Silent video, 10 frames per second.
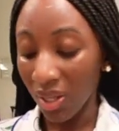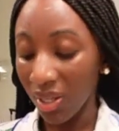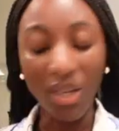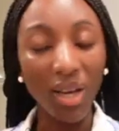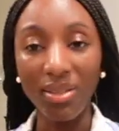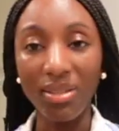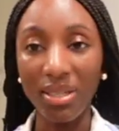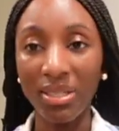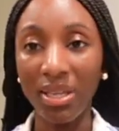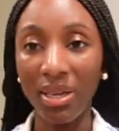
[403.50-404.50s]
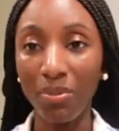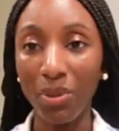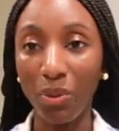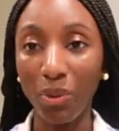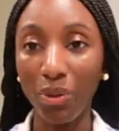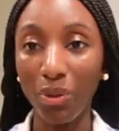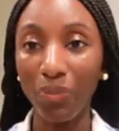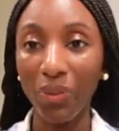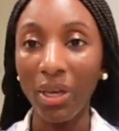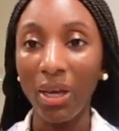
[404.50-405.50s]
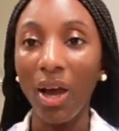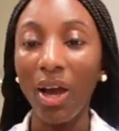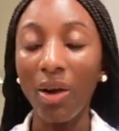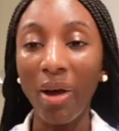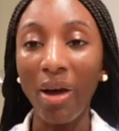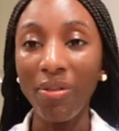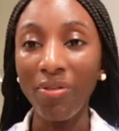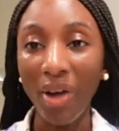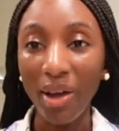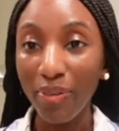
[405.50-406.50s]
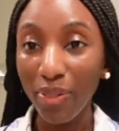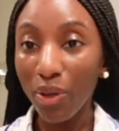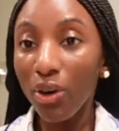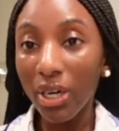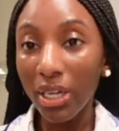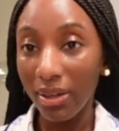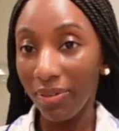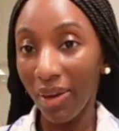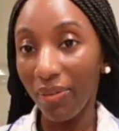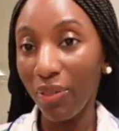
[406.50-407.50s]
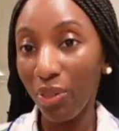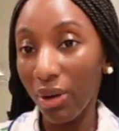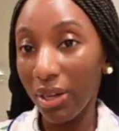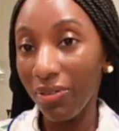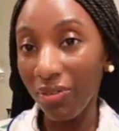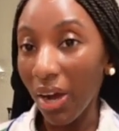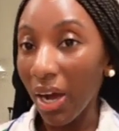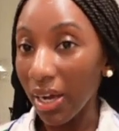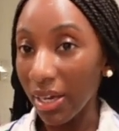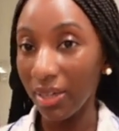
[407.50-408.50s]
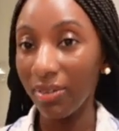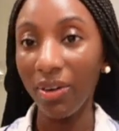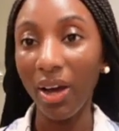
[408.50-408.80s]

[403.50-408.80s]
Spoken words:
get the 6 a.m. people through. Around 5:30, 5:35,